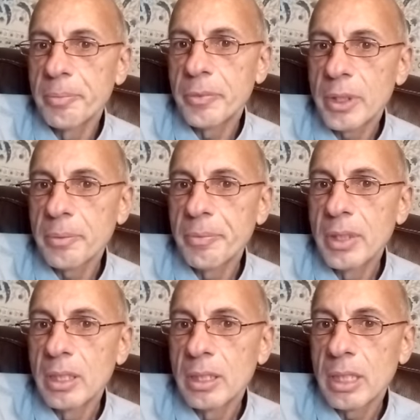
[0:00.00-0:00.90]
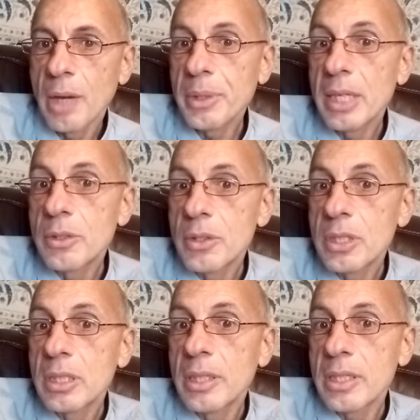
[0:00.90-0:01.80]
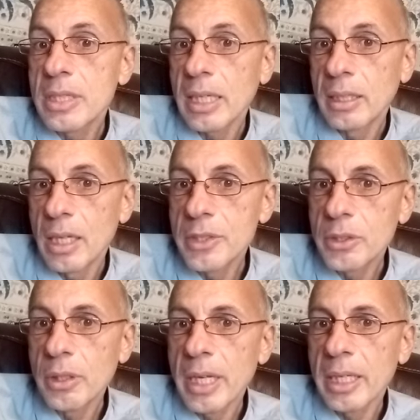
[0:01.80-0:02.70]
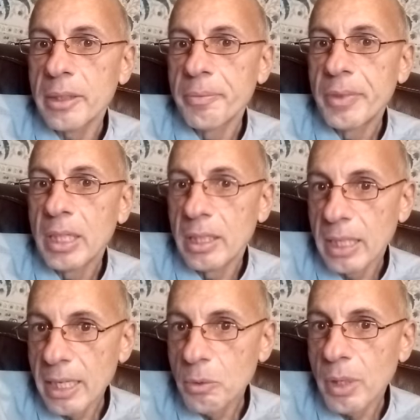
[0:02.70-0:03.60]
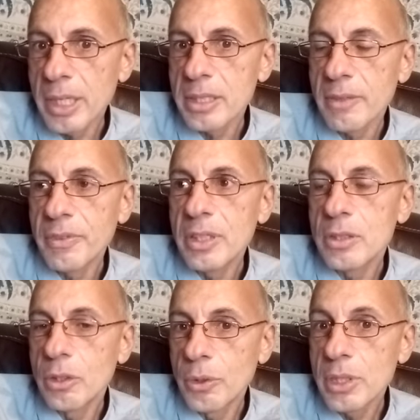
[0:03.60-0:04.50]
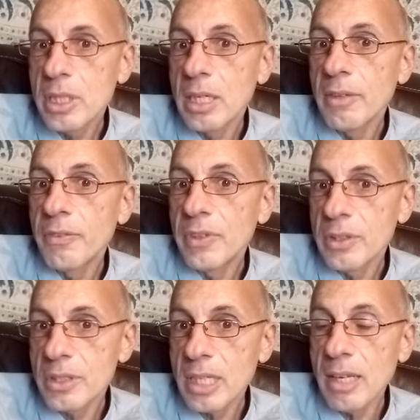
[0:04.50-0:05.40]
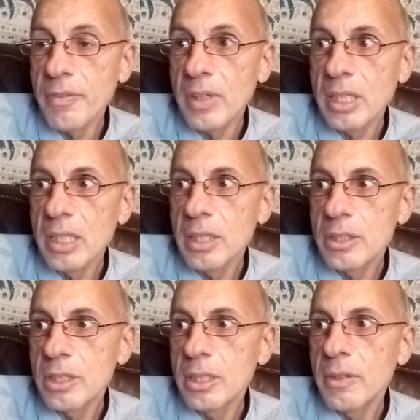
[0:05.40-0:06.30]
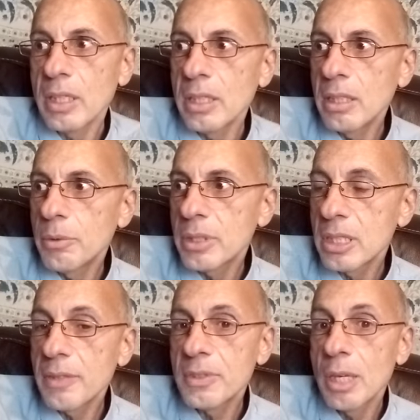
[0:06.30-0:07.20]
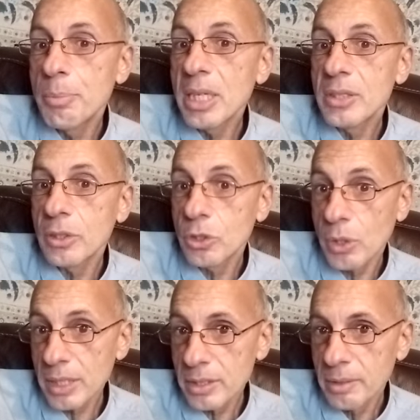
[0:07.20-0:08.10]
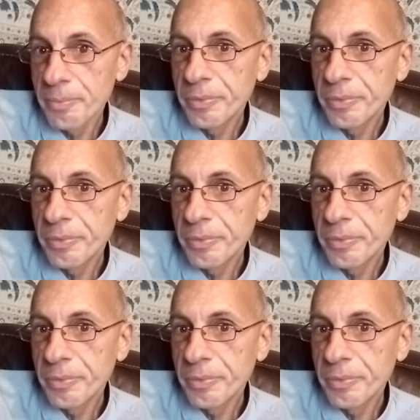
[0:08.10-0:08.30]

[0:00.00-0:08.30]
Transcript: Right? Now he enters into the psychological egg. And likewise, if he's nourished and he feels safe and he achieve and he receives basic trust,